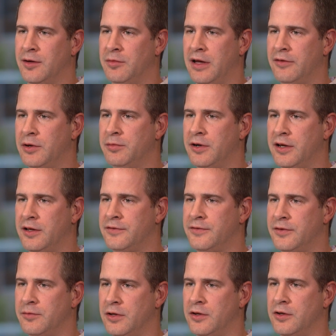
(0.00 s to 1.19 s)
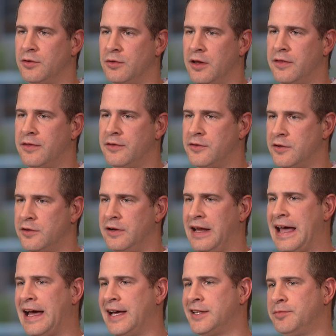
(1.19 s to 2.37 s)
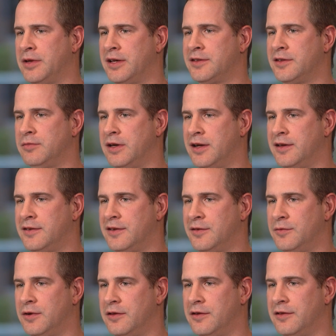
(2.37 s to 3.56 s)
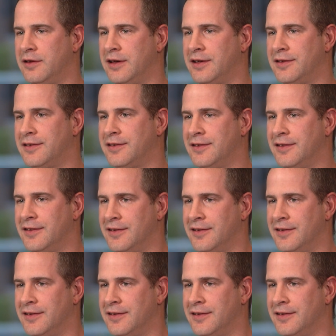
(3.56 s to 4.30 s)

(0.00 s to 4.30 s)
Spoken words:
everybody is familiar with certain aspects of medicine, whether that's